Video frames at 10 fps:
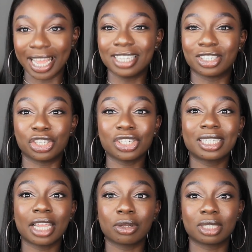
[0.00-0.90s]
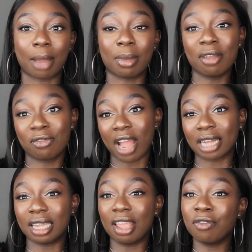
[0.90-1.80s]
So just take your time. In
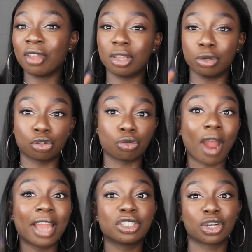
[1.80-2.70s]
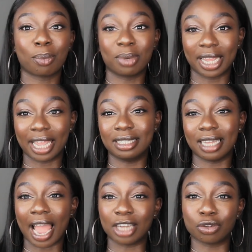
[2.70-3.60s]
fact, if you try to complicate
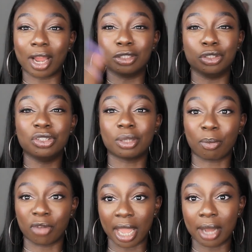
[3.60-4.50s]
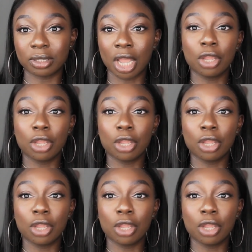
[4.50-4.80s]
it and try to do something else,